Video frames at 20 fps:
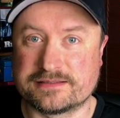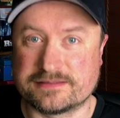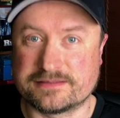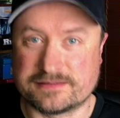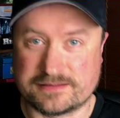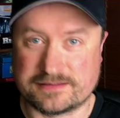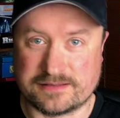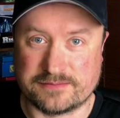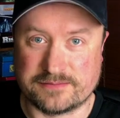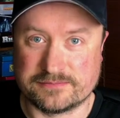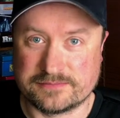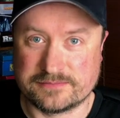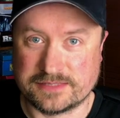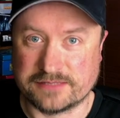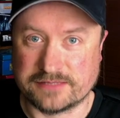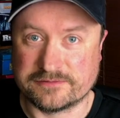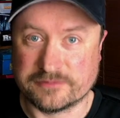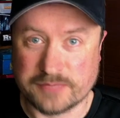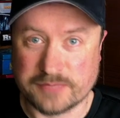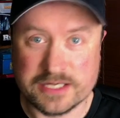to some
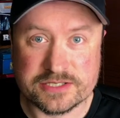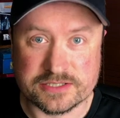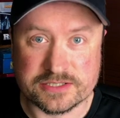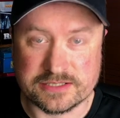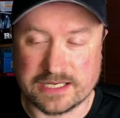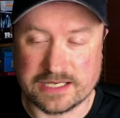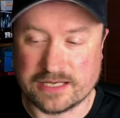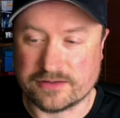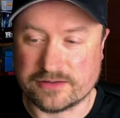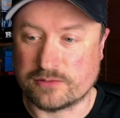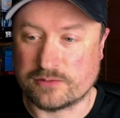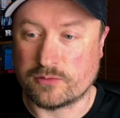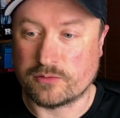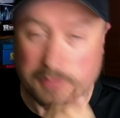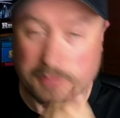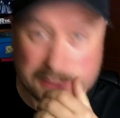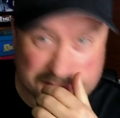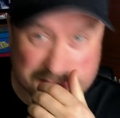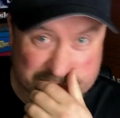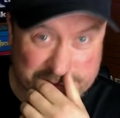information now. They won't
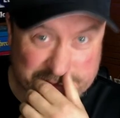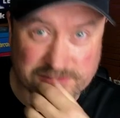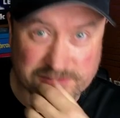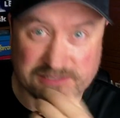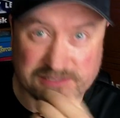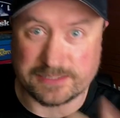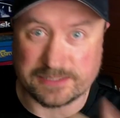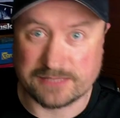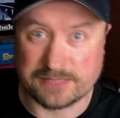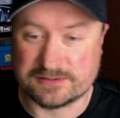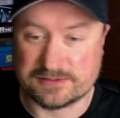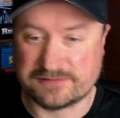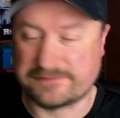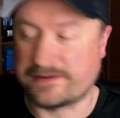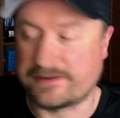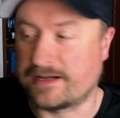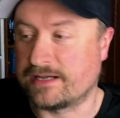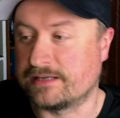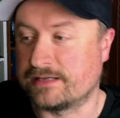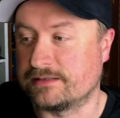necessarily be able to
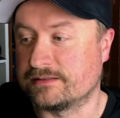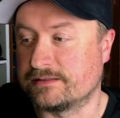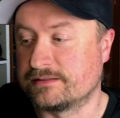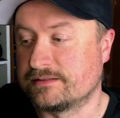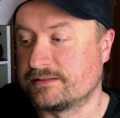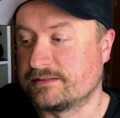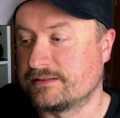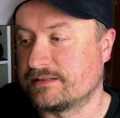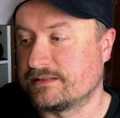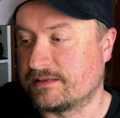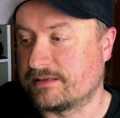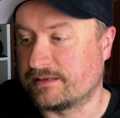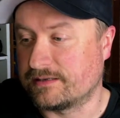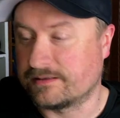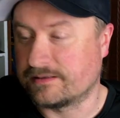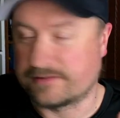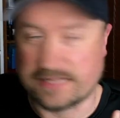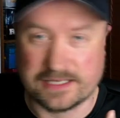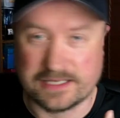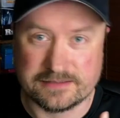find
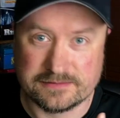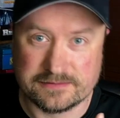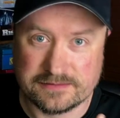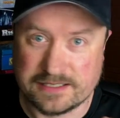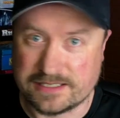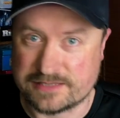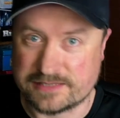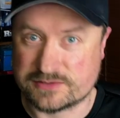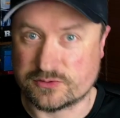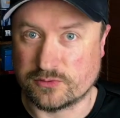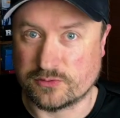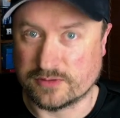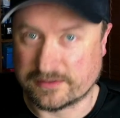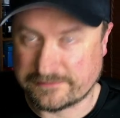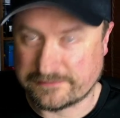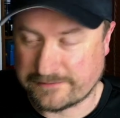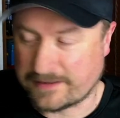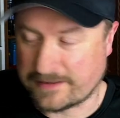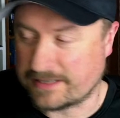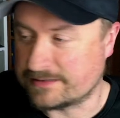that historic
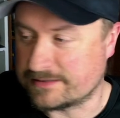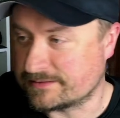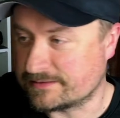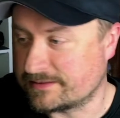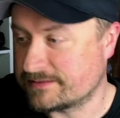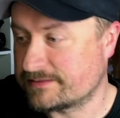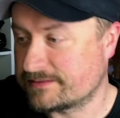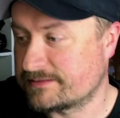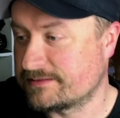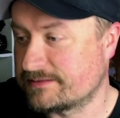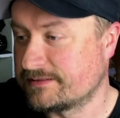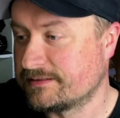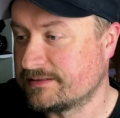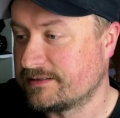finds list.